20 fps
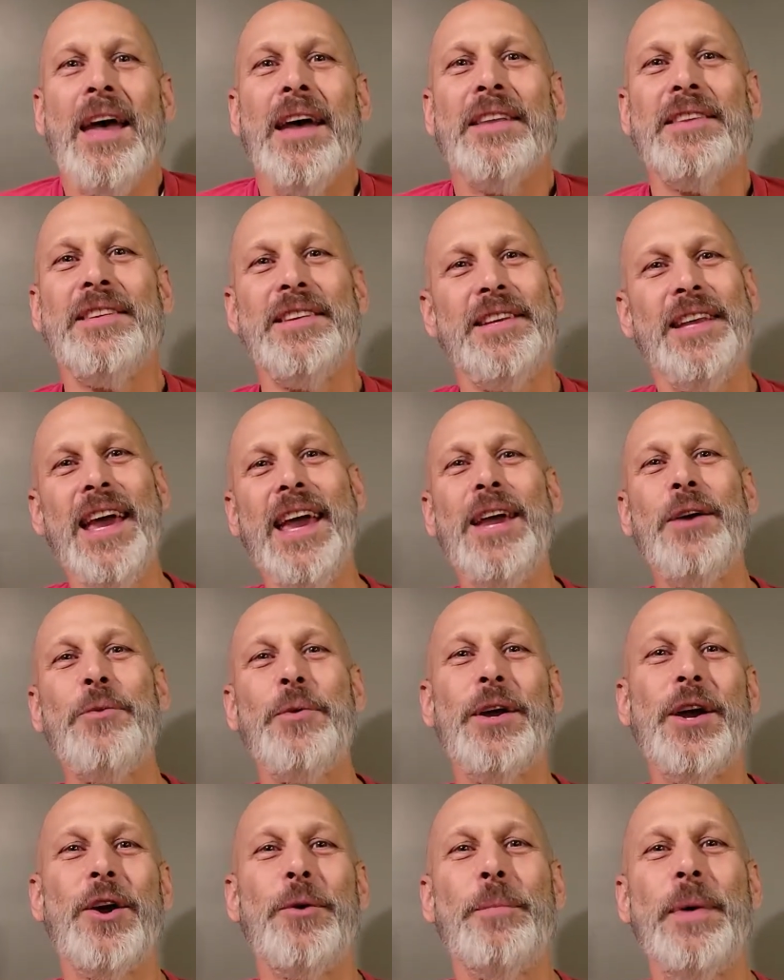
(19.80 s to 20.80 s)
Today
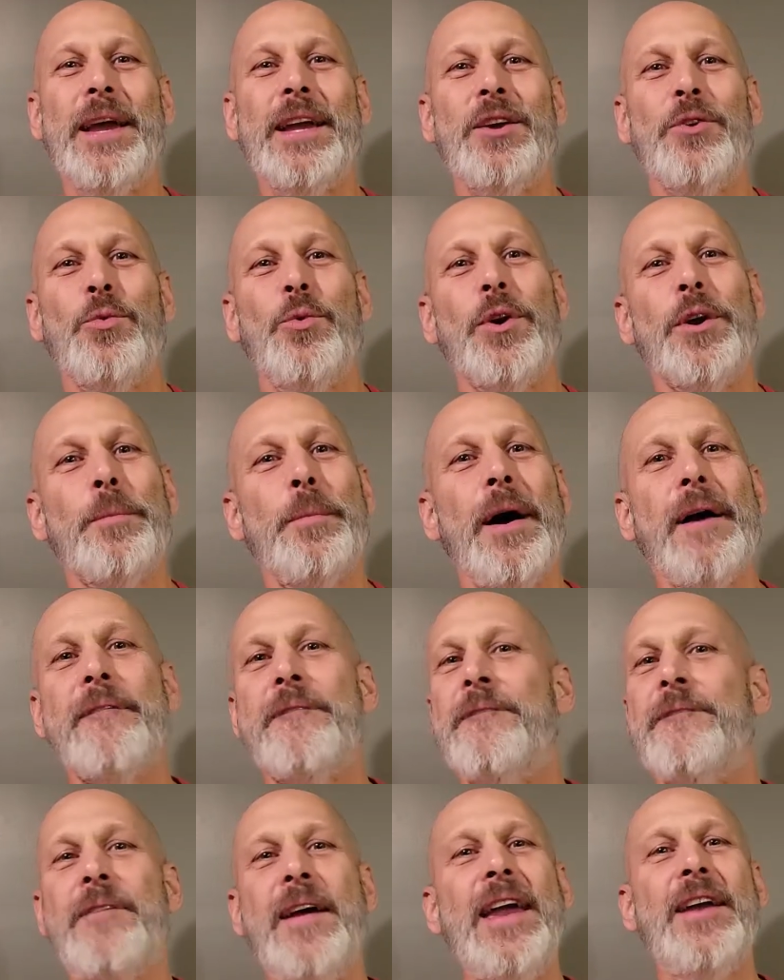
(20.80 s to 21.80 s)
we are making one of my
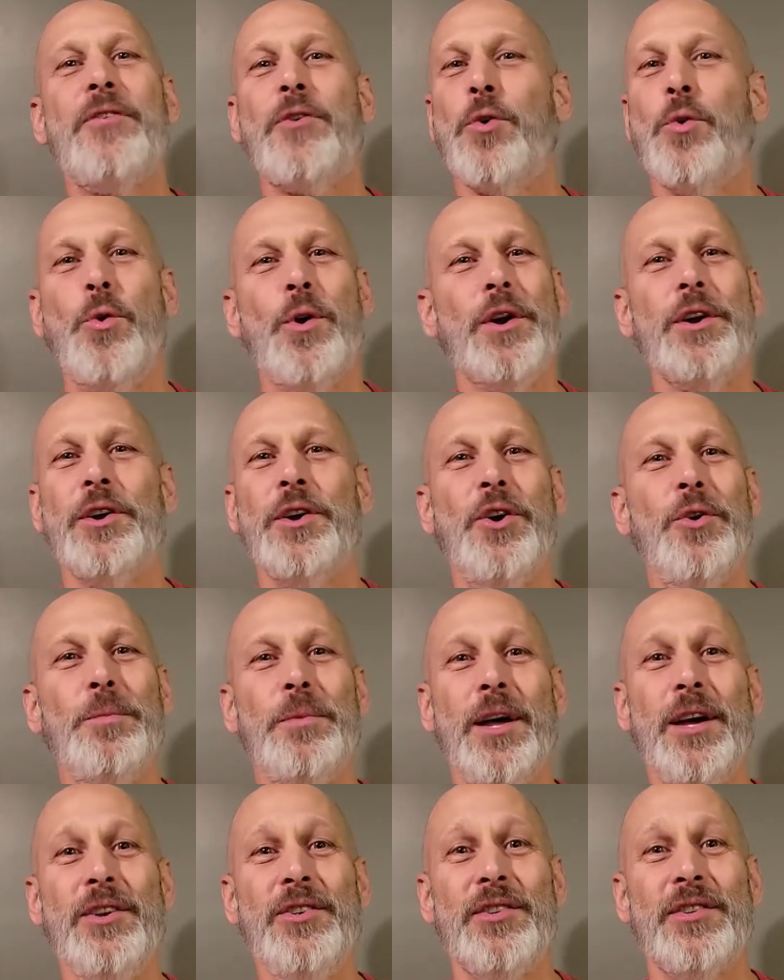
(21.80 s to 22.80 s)
favorite work at home
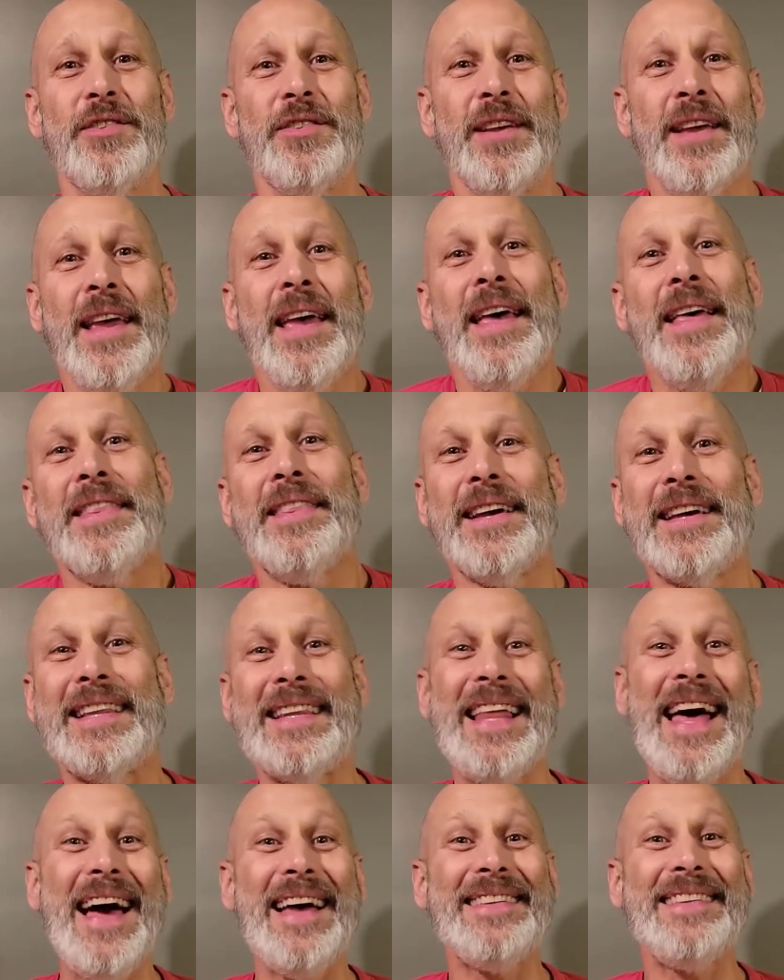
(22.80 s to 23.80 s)
lunches, the
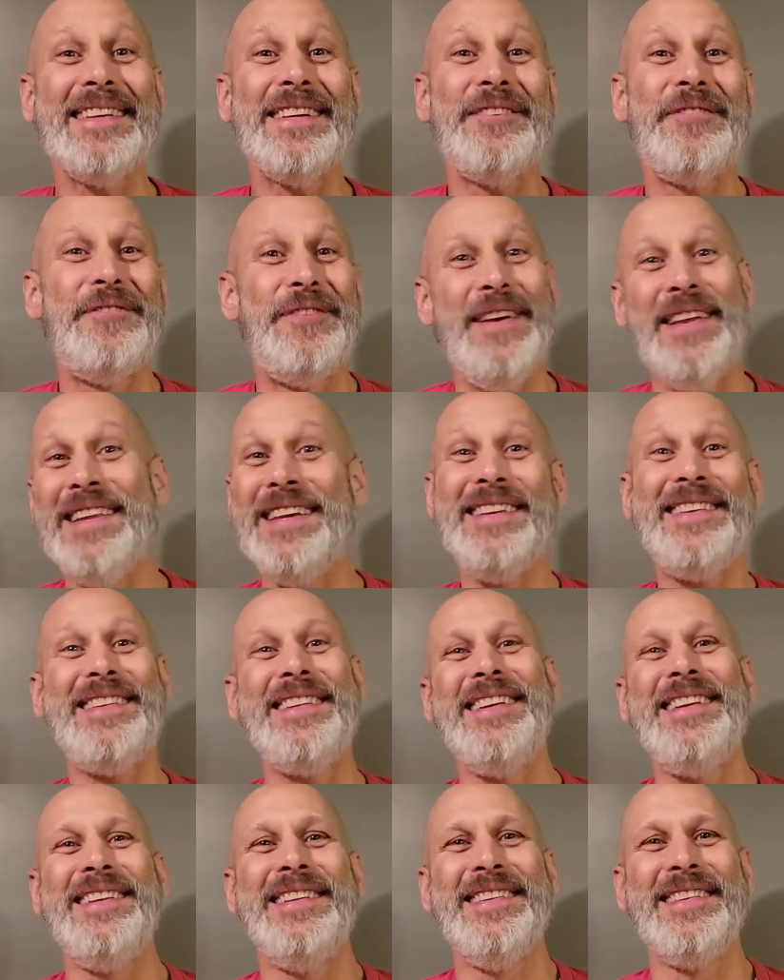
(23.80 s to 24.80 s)
classic Philly
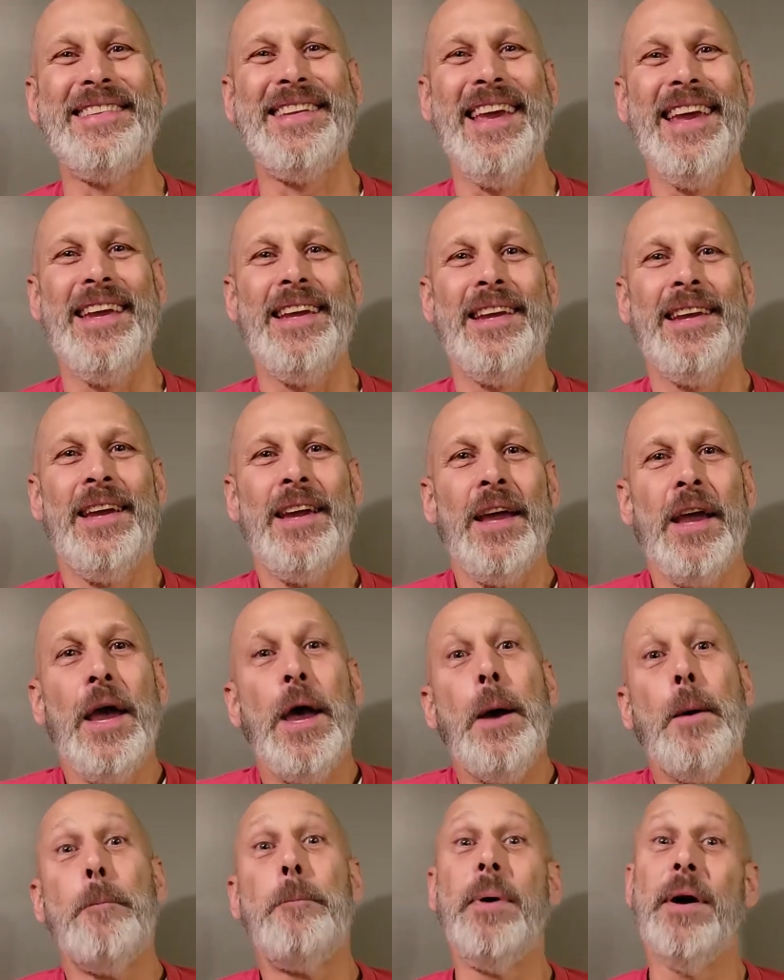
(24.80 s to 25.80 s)

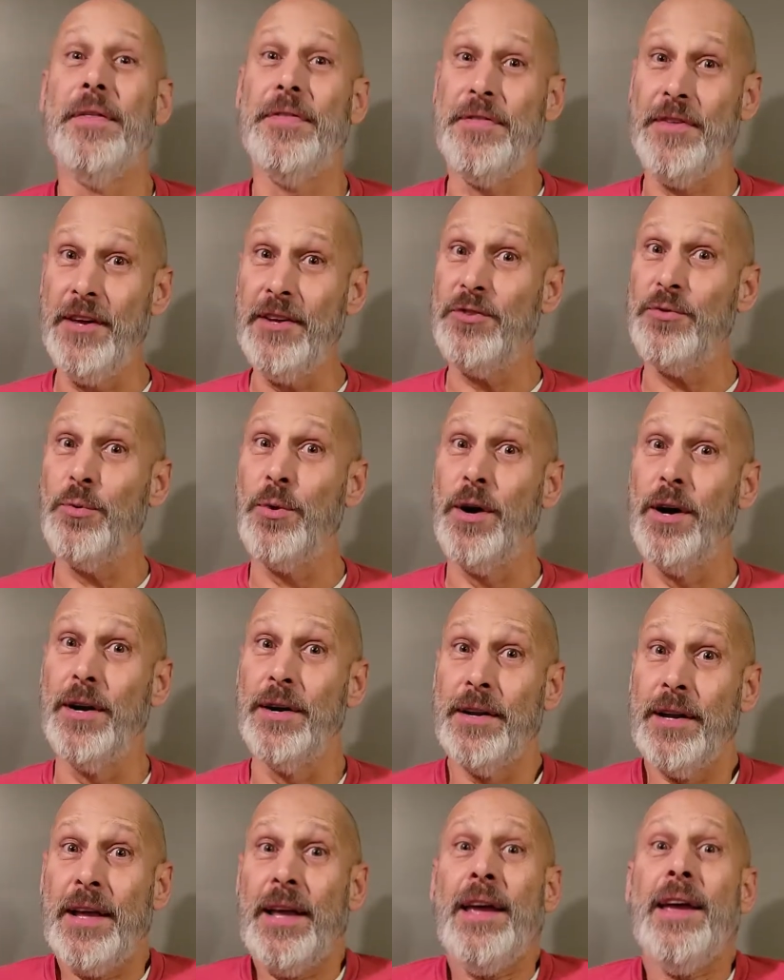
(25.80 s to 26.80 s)
cheesesteak. But this
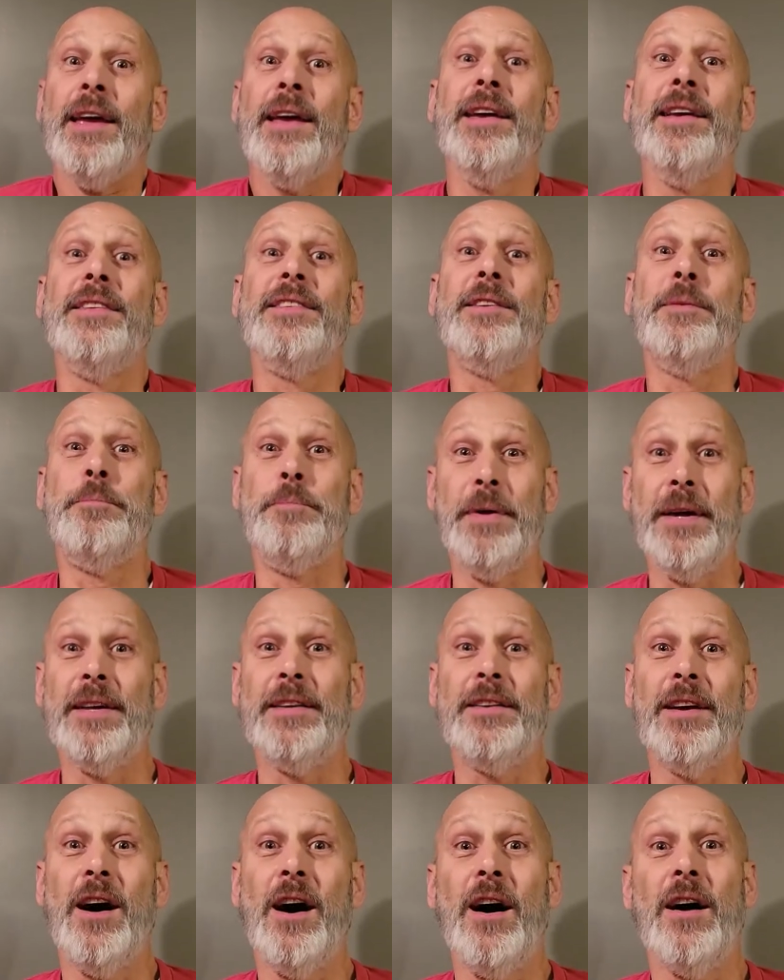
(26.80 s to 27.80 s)
one is the Big
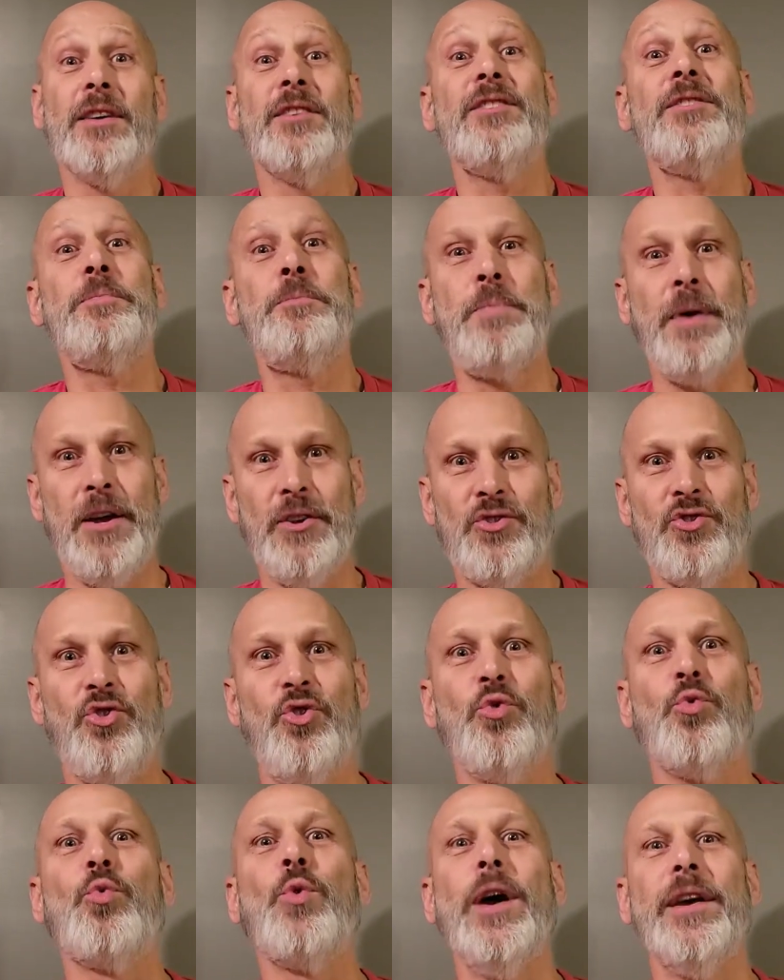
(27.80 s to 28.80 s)
Dog's special
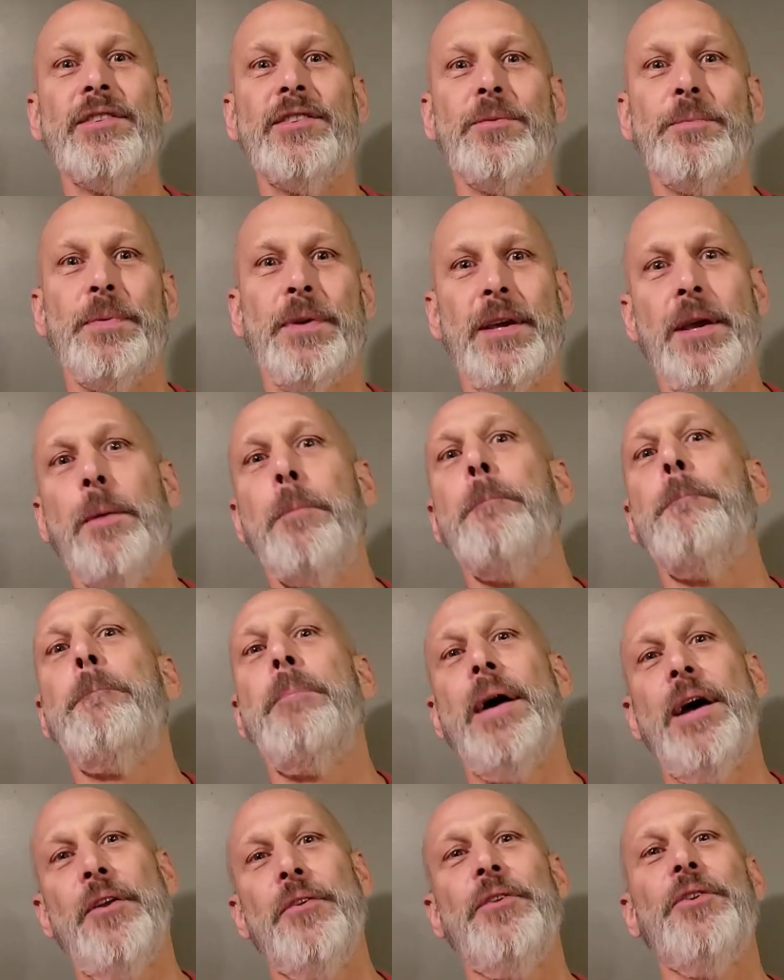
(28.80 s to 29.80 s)
recipe,
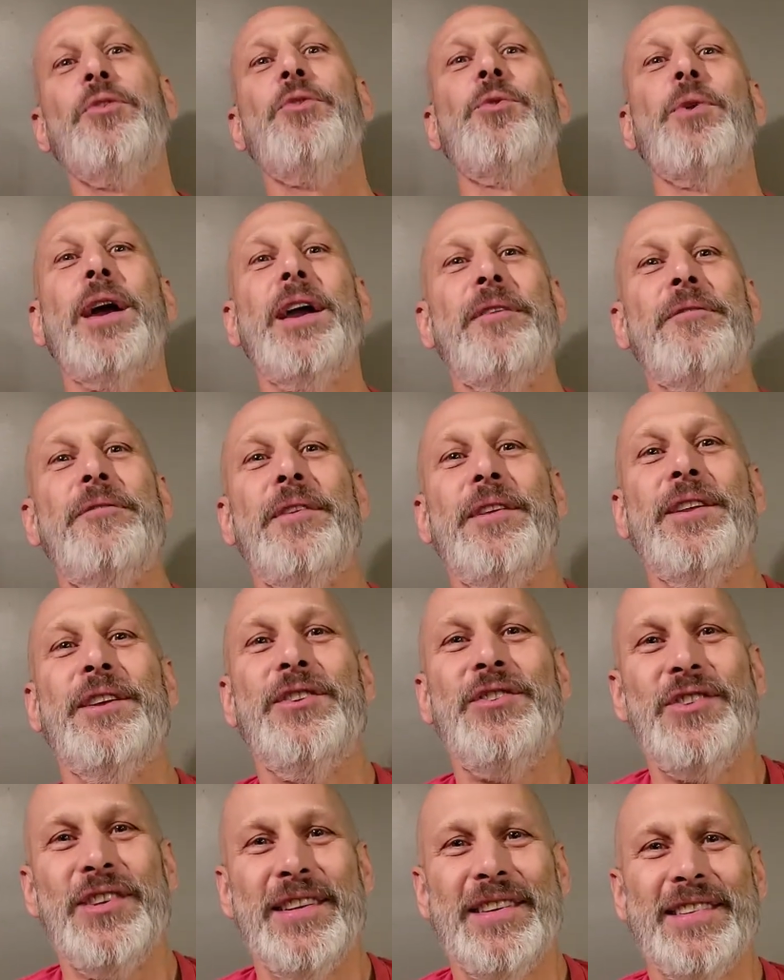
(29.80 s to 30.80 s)
better than great Philly
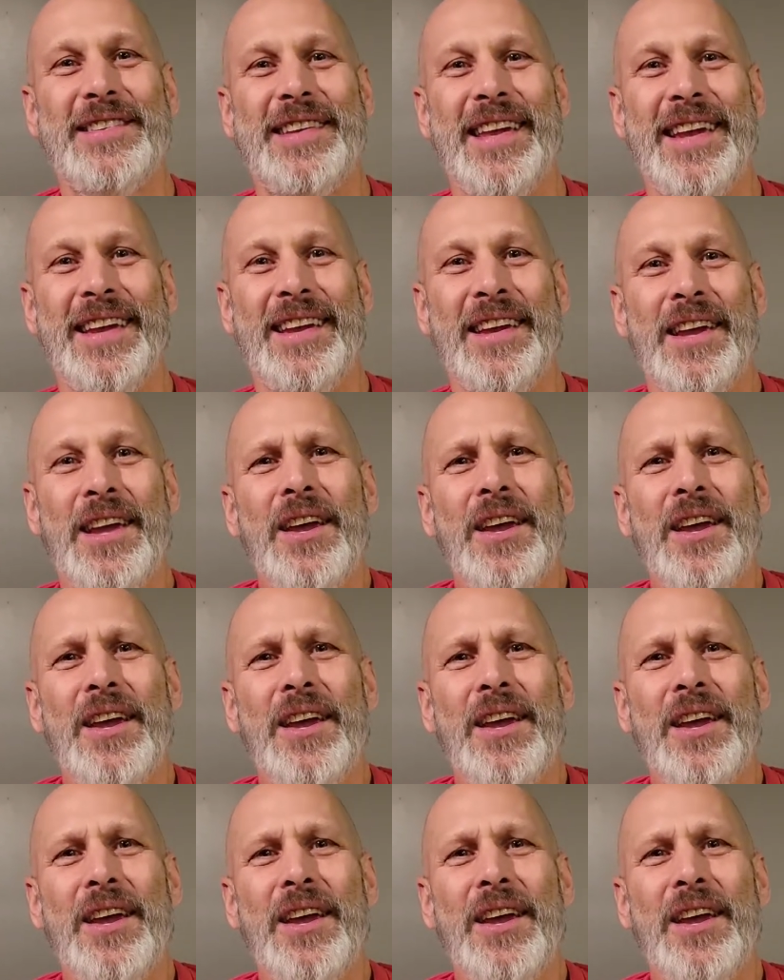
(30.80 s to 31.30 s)
cheesesteak.